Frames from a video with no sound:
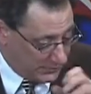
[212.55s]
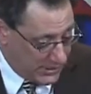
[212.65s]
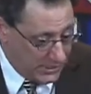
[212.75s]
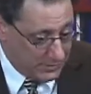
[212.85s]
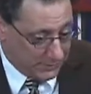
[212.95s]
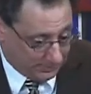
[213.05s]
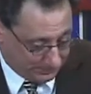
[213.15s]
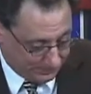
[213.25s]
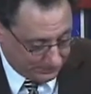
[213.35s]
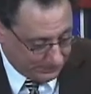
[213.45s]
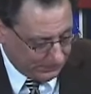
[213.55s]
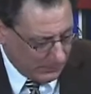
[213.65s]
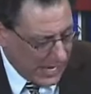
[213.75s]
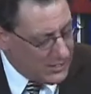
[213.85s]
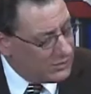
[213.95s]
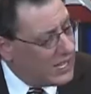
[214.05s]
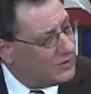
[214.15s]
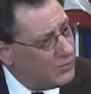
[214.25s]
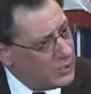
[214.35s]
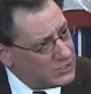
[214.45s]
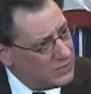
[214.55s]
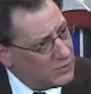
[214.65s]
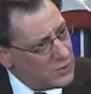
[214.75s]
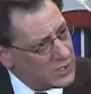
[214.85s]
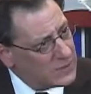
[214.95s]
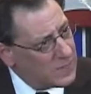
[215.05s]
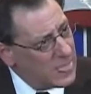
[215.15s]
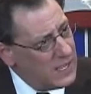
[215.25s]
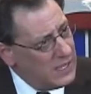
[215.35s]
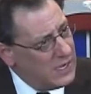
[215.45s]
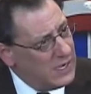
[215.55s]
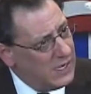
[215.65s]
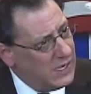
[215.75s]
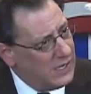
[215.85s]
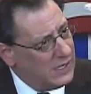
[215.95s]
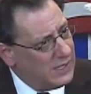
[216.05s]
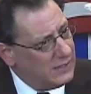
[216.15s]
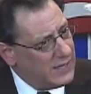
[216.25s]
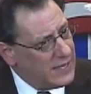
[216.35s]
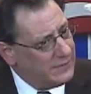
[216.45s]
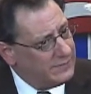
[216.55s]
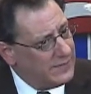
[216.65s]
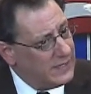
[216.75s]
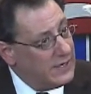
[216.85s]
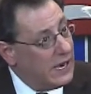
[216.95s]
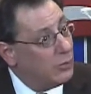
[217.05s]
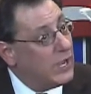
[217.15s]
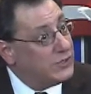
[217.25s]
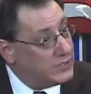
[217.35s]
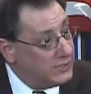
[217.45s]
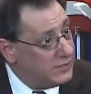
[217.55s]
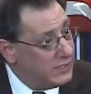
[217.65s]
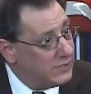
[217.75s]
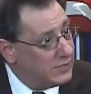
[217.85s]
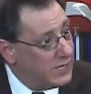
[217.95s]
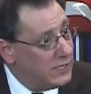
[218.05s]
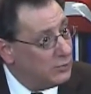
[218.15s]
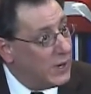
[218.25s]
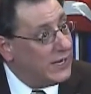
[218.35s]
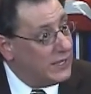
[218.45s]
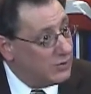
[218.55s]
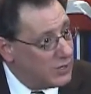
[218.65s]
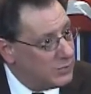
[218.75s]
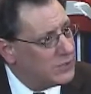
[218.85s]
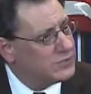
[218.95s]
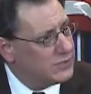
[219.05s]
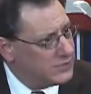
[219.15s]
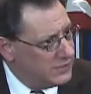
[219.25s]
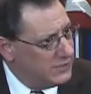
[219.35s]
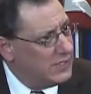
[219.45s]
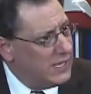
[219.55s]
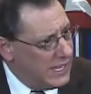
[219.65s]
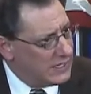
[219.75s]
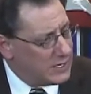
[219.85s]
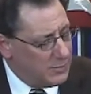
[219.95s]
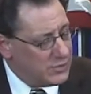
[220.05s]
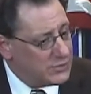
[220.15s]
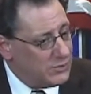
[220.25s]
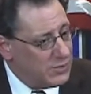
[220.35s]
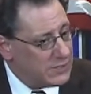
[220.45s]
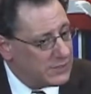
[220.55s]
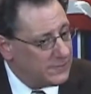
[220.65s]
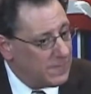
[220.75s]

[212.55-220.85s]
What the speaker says: excuse me, I do a lot of voiceover work. A lot of narration and radio commercials and commercial work.